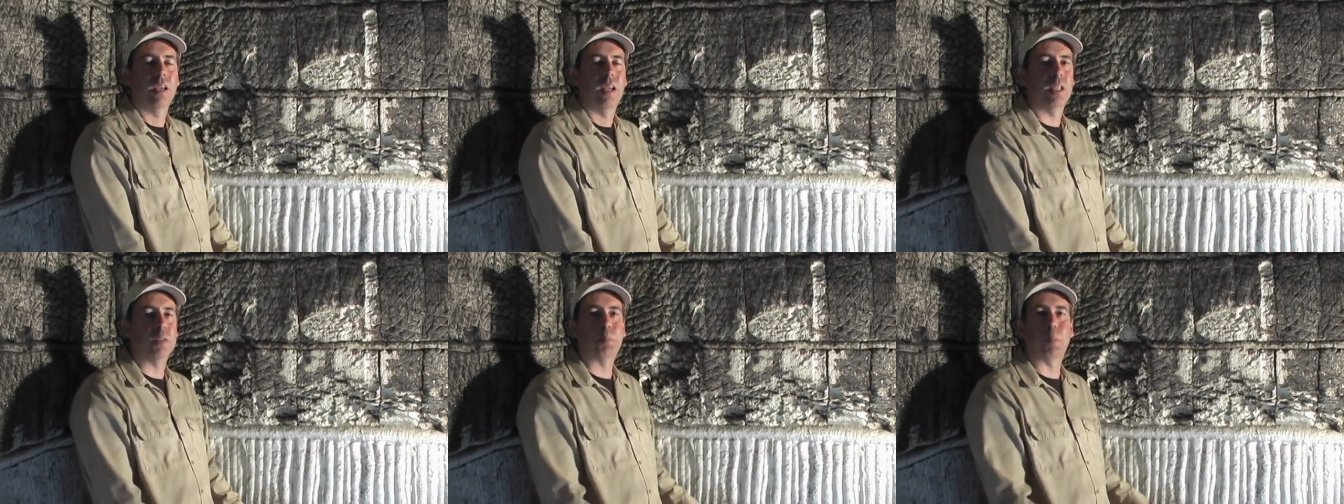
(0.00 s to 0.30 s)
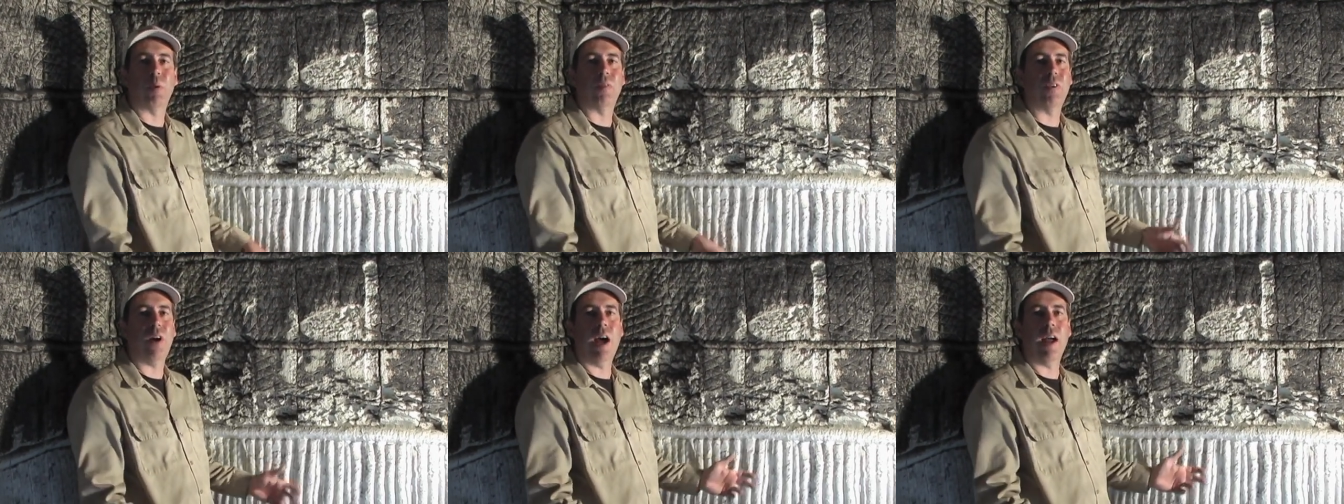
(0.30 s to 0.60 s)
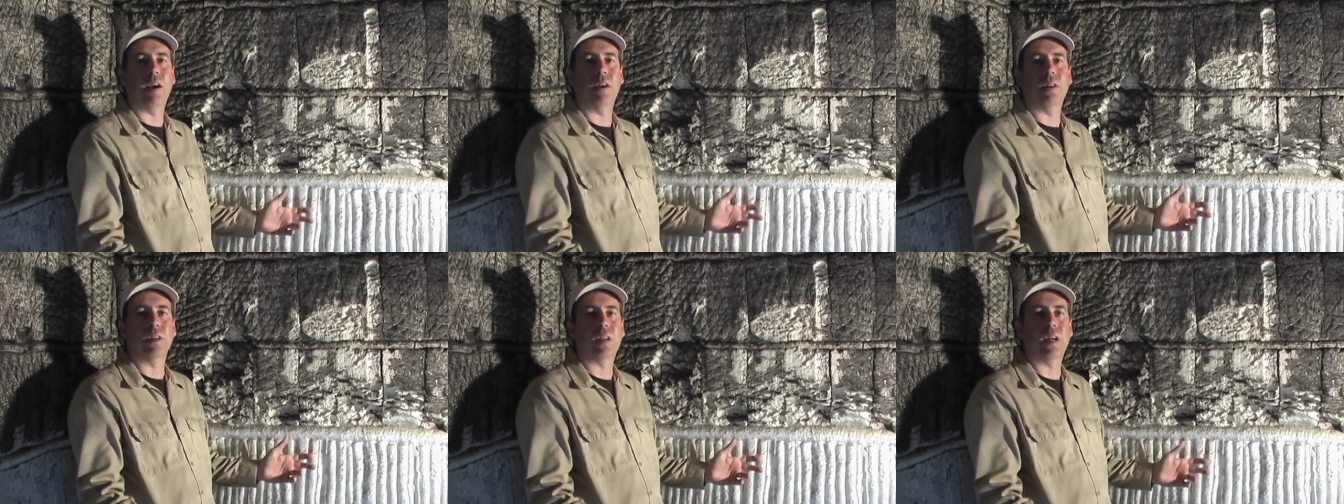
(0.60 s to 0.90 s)
It's
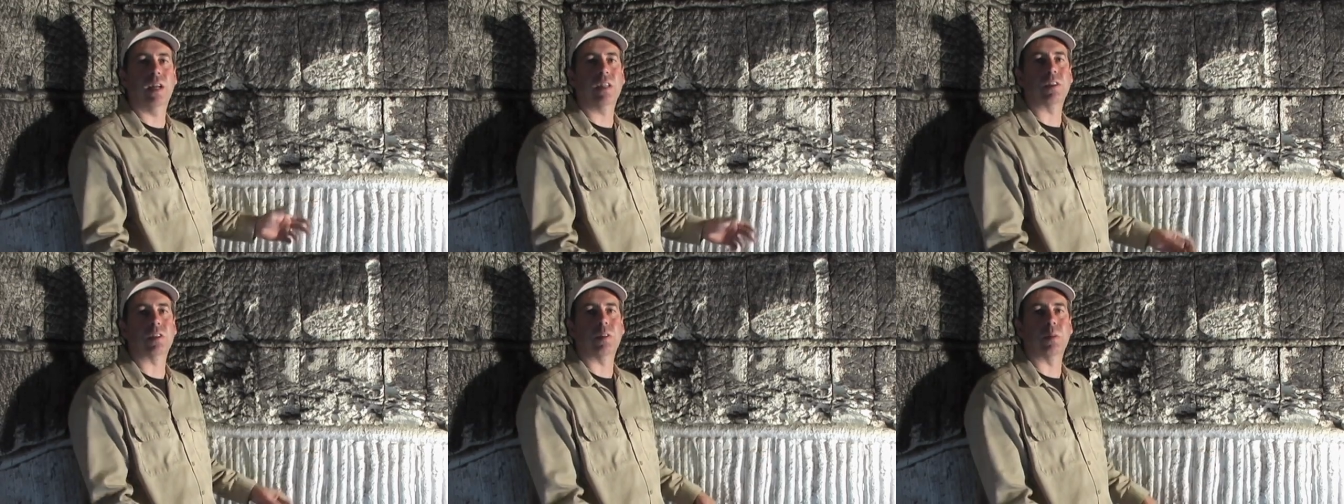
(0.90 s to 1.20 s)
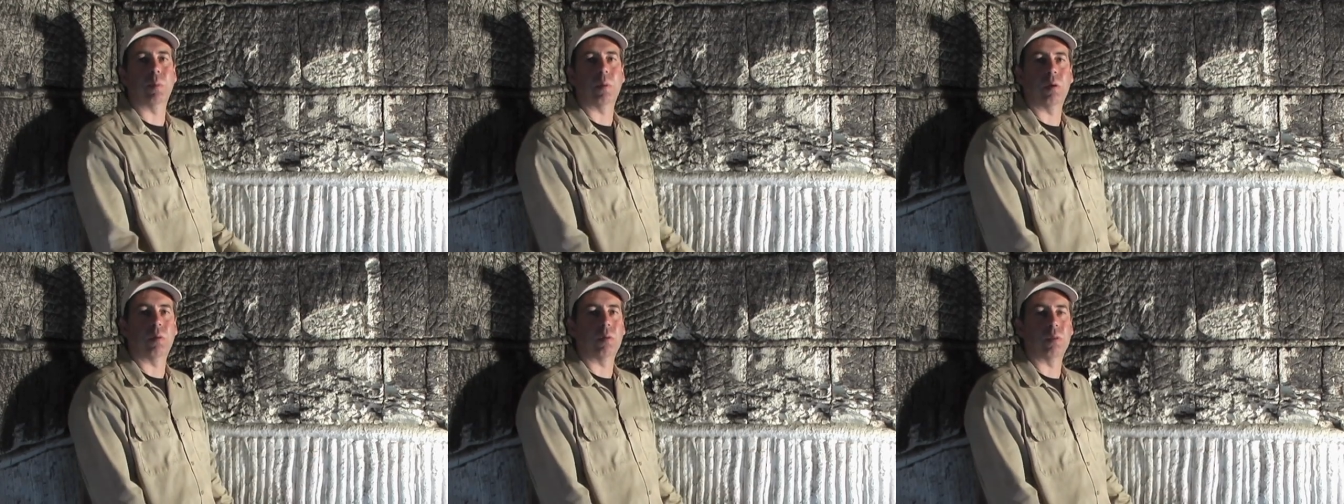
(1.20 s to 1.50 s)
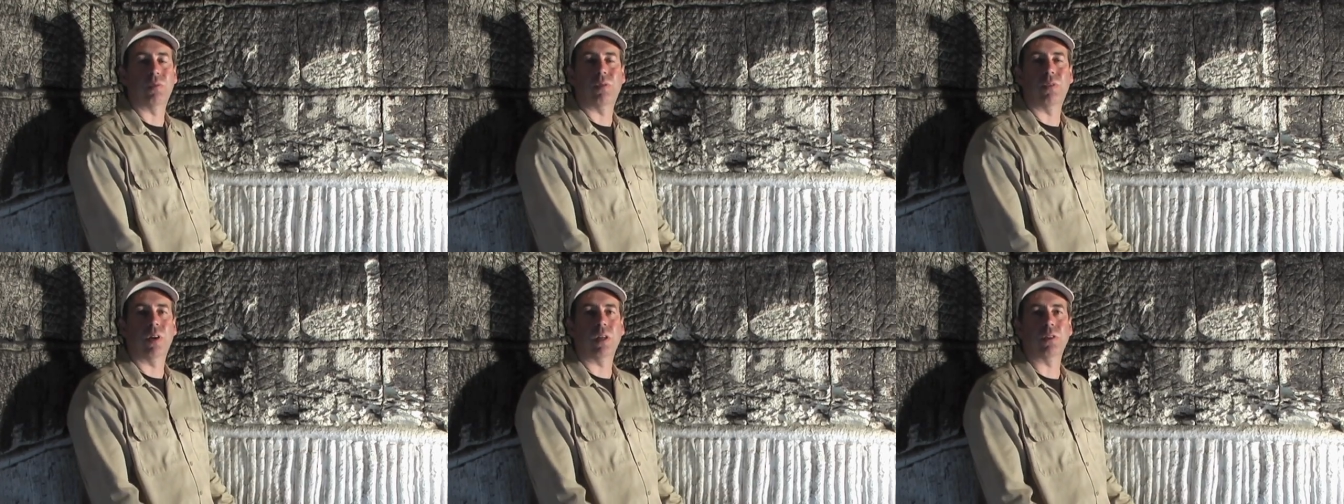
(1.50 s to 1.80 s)
provided the customer
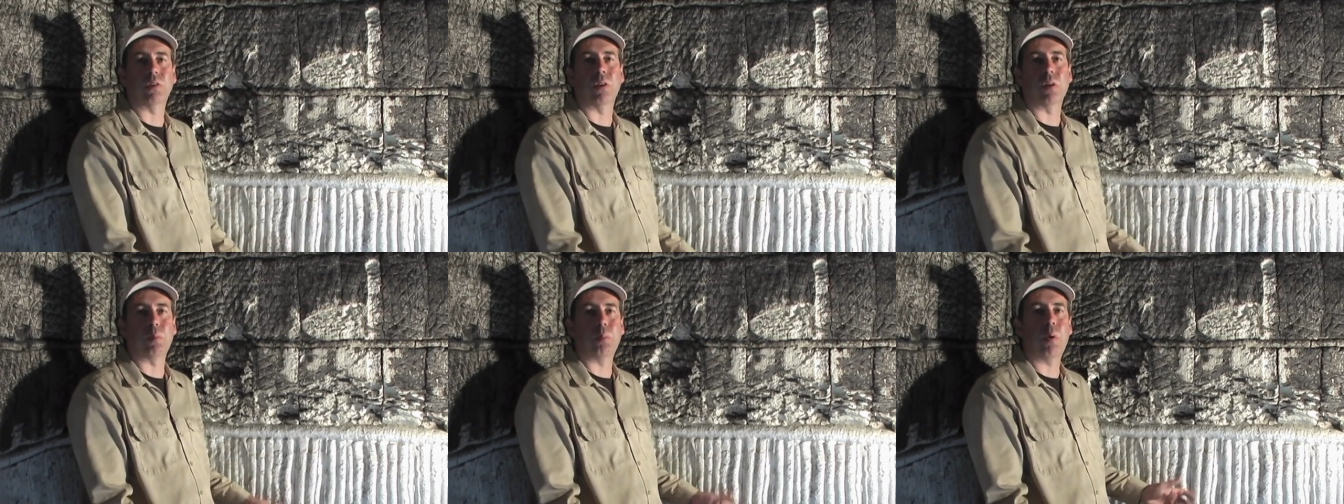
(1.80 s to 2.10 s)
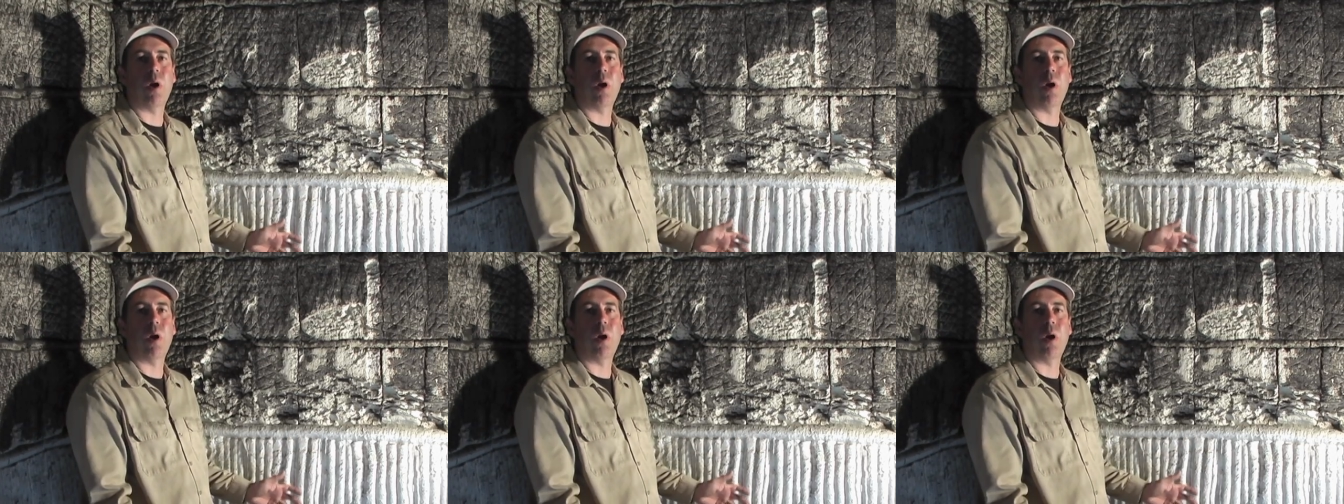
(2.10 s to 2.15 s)
with virtually